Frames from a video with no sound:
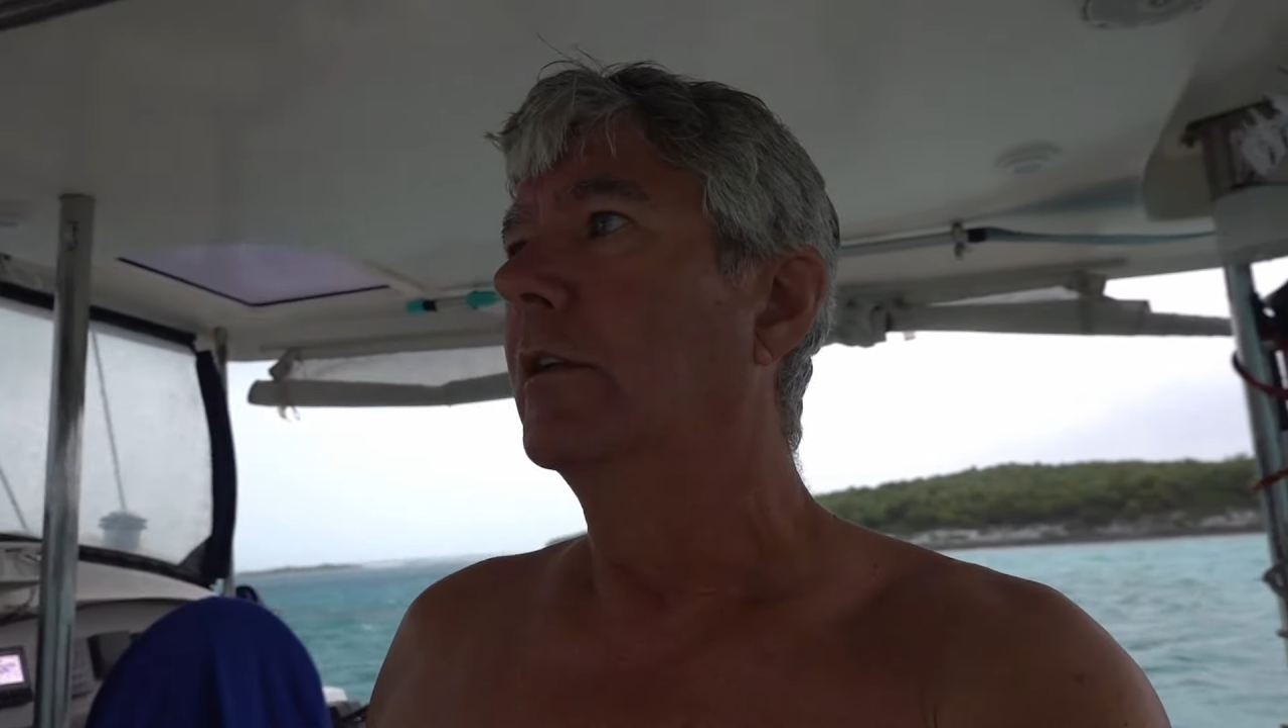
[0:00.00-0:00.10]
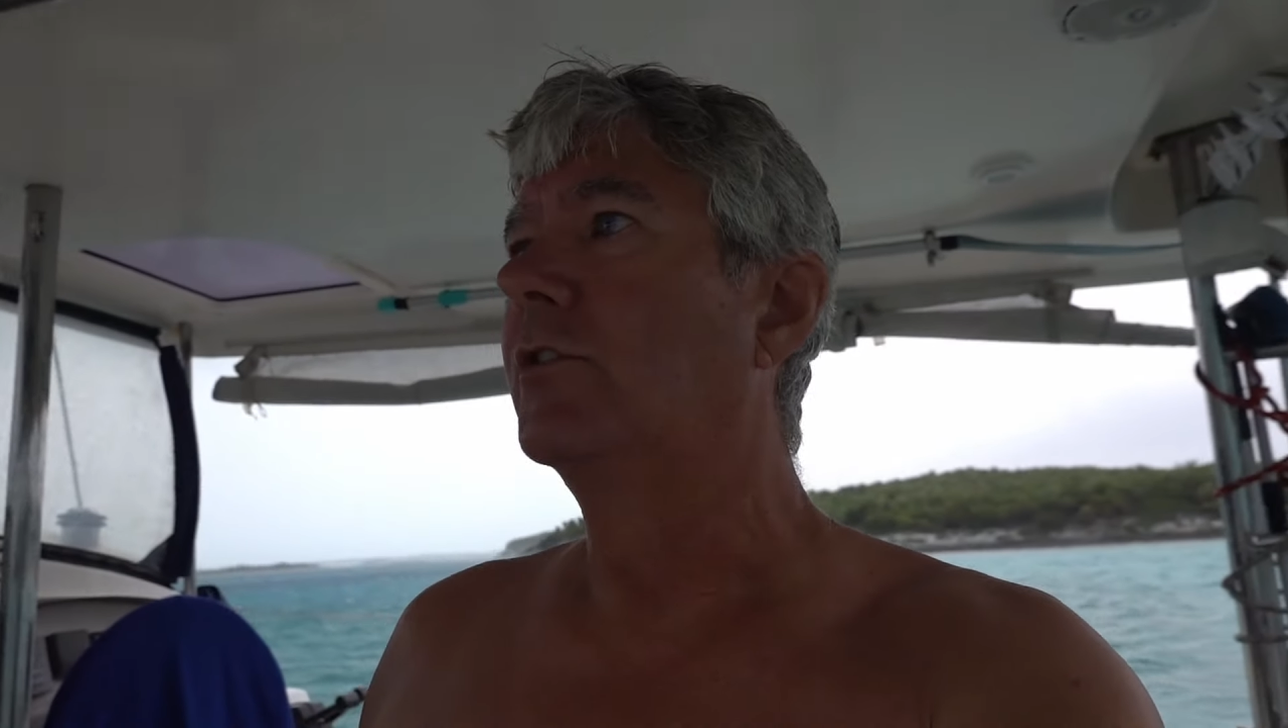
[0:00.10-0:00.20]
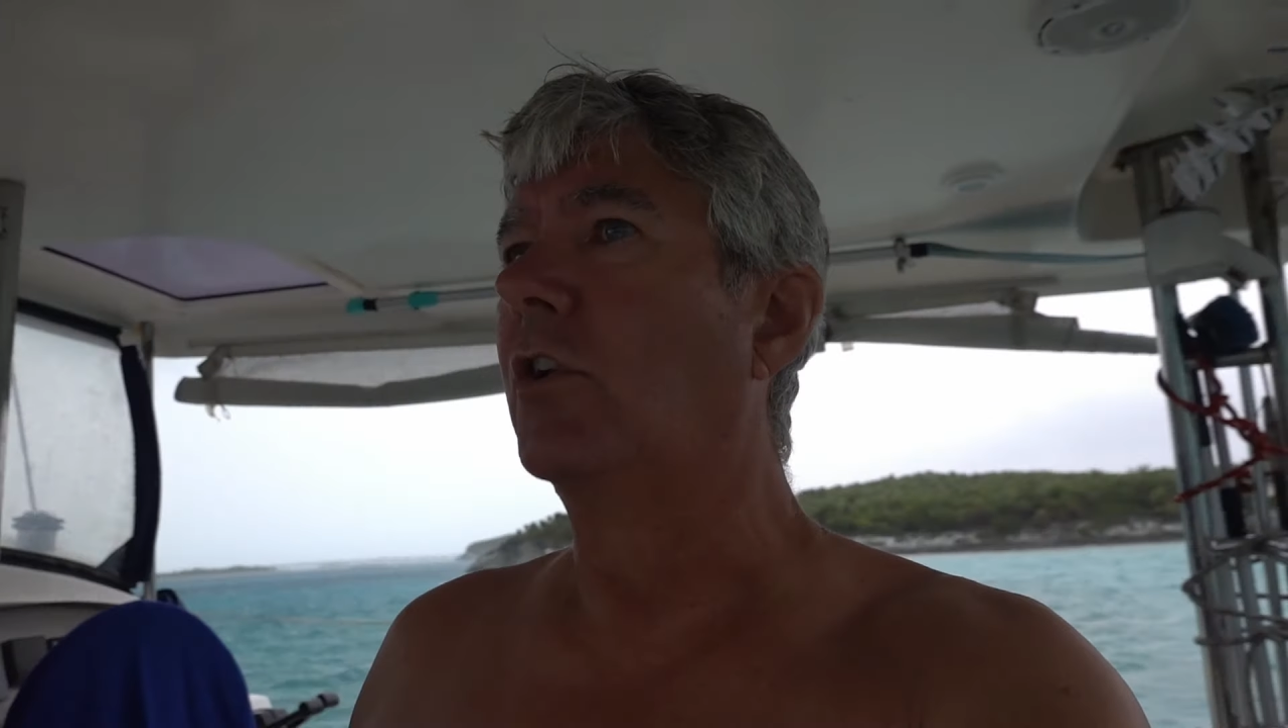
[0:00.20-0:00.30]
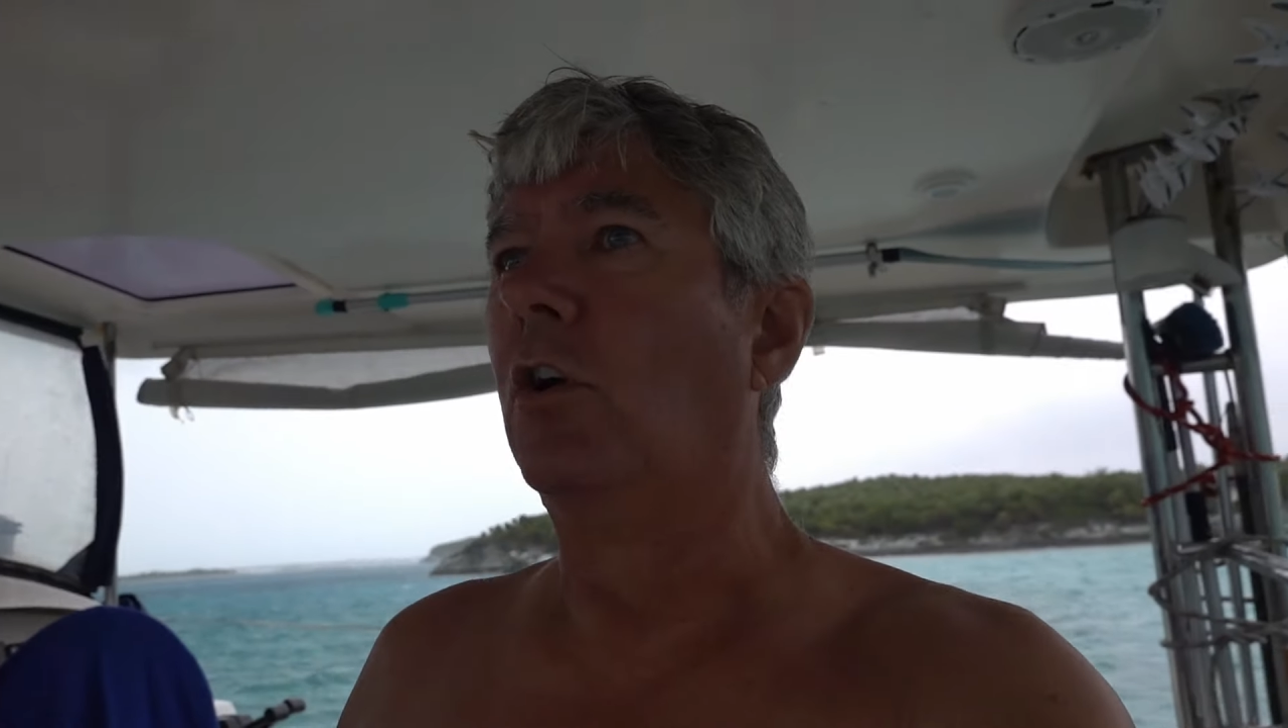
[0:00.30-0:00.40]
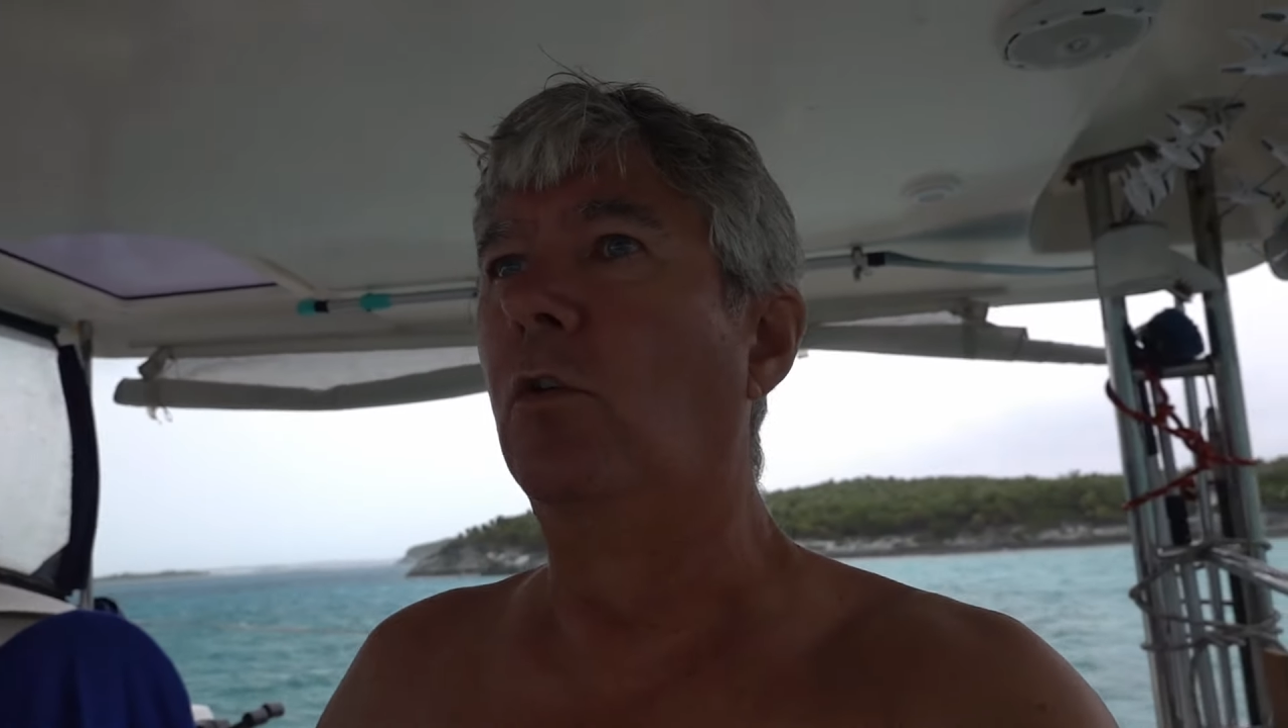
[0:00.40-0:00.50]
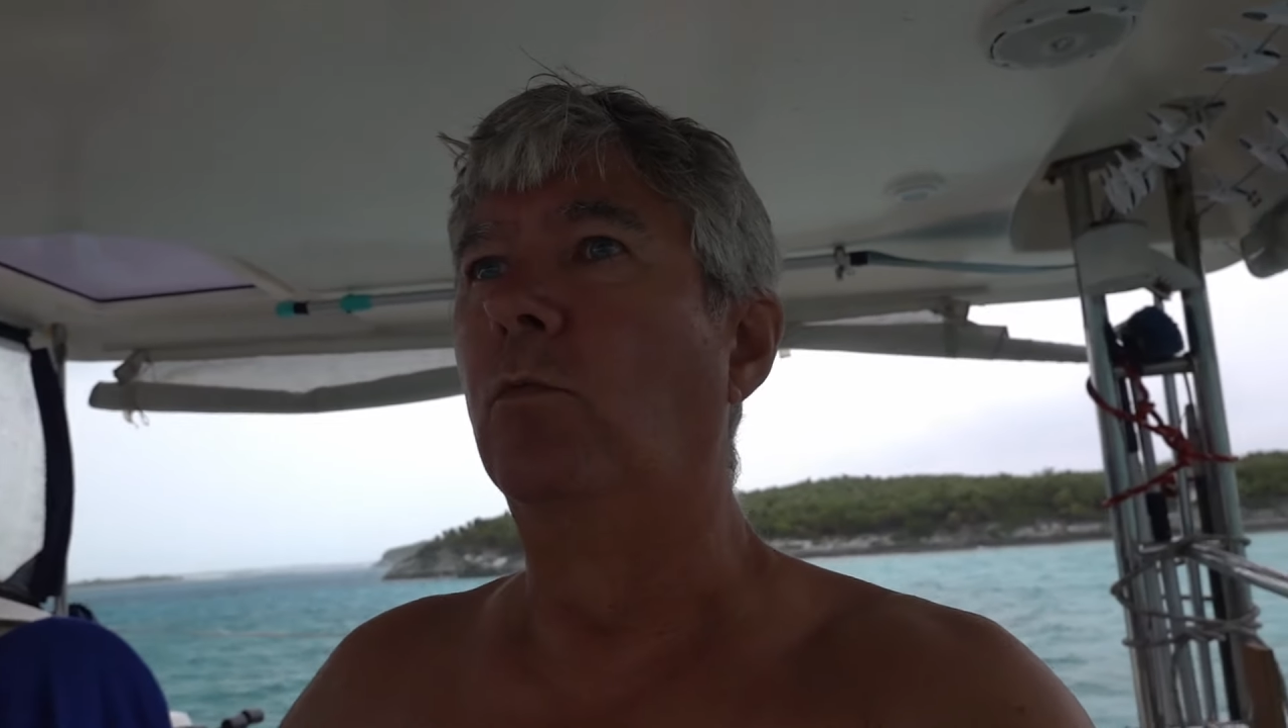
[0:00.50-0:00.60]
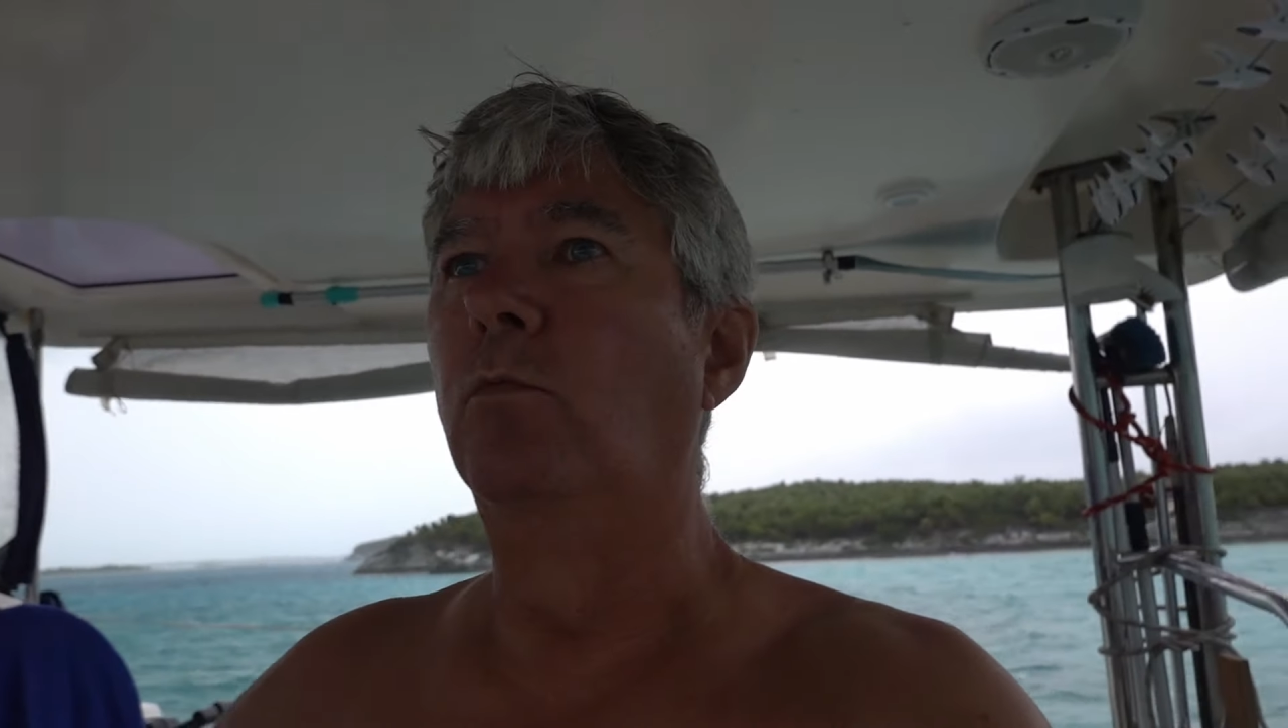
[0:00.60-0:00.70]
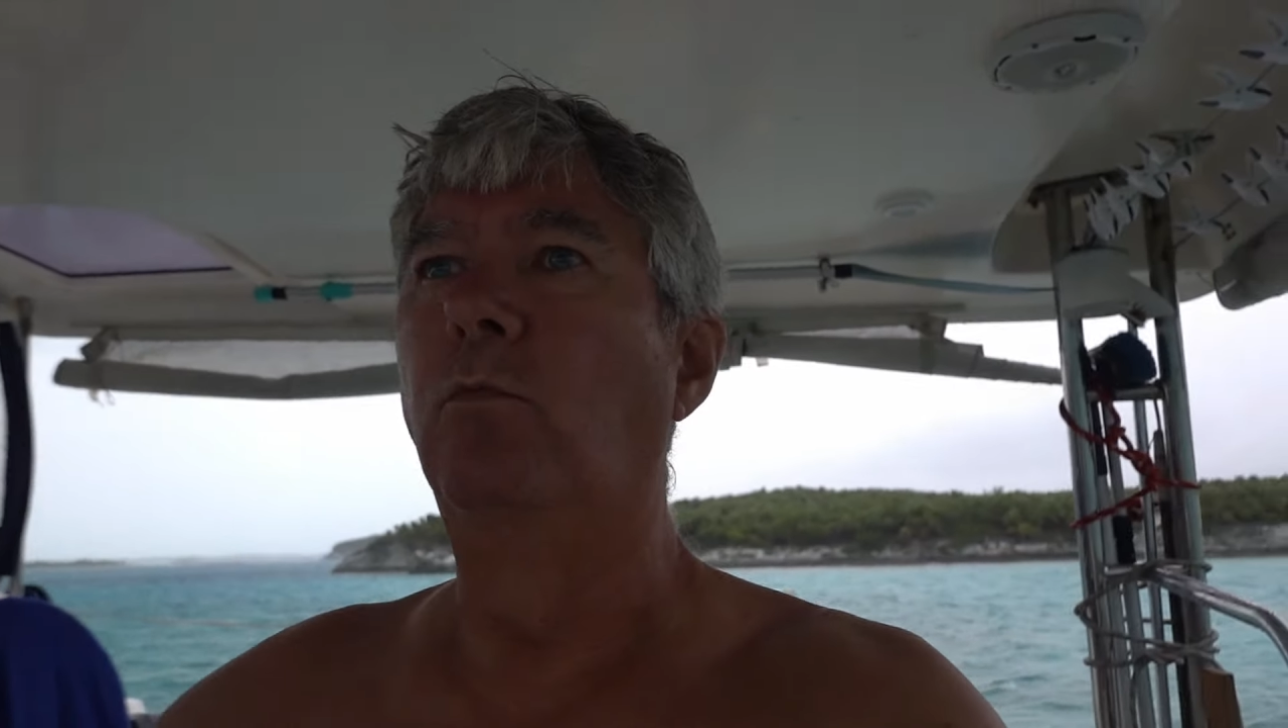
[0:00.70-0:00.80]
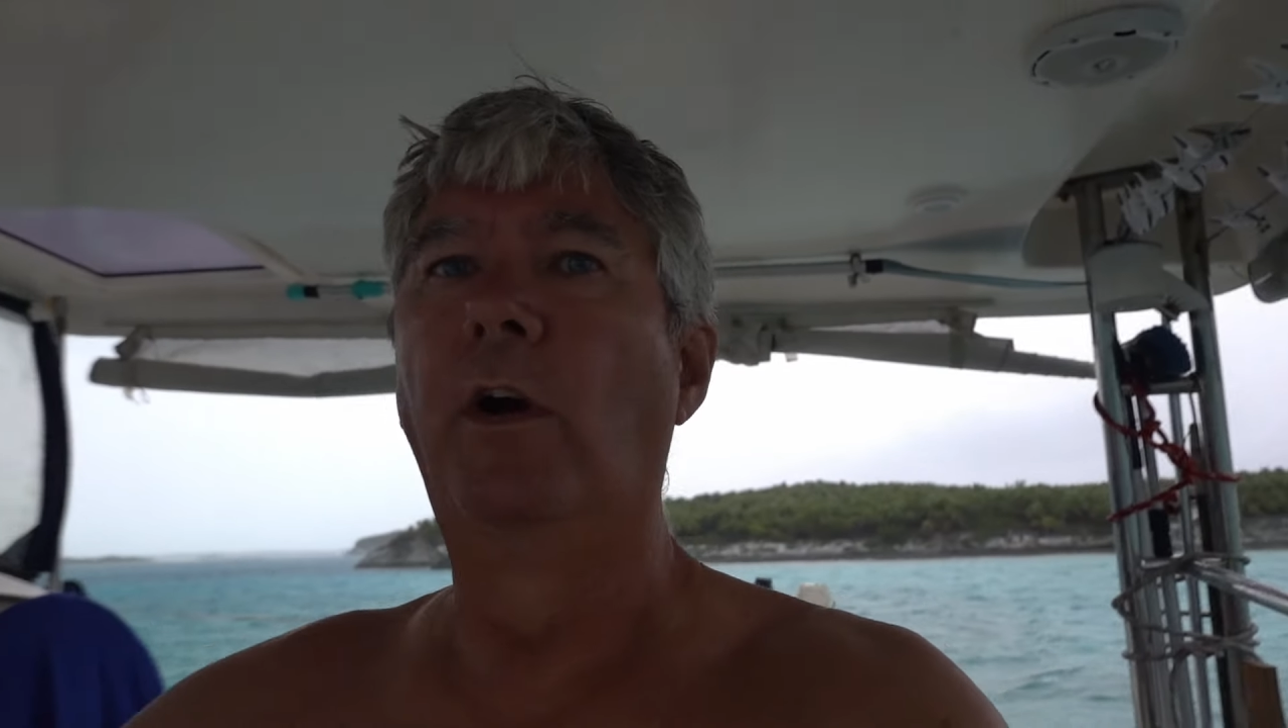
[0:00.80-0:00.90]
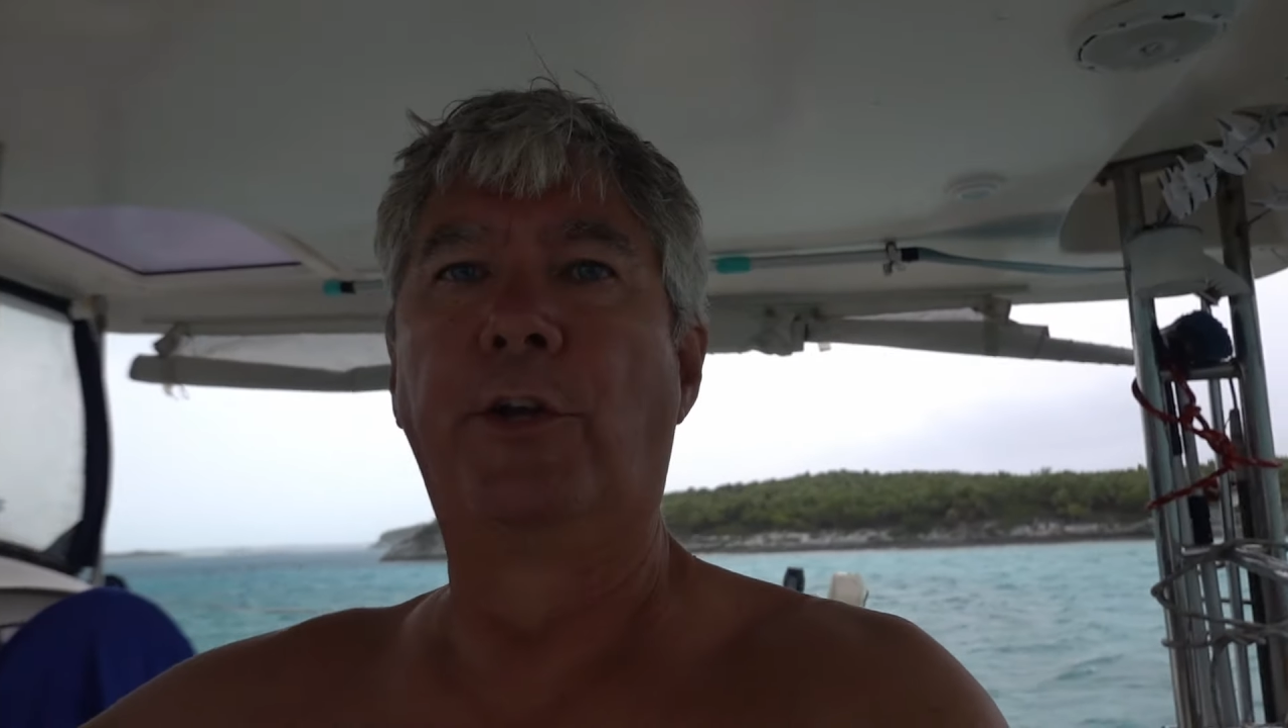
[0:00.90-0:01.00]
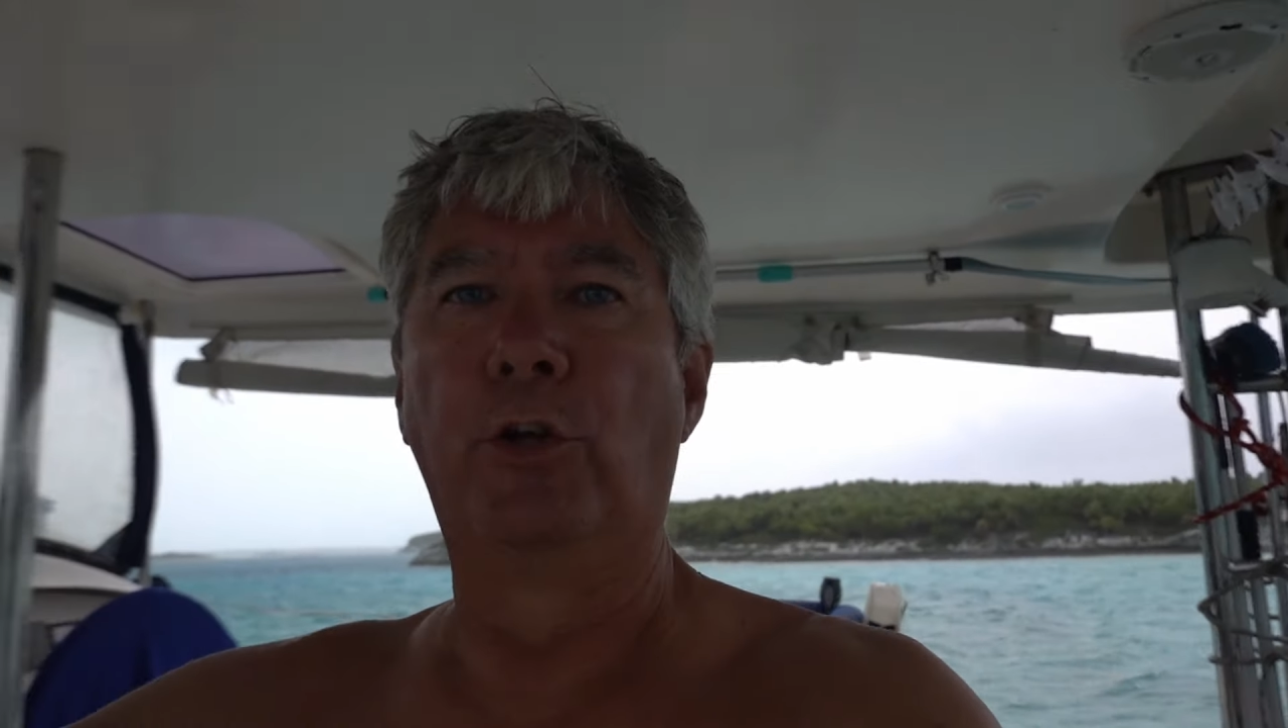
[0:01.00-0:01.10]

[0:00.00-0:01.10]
So what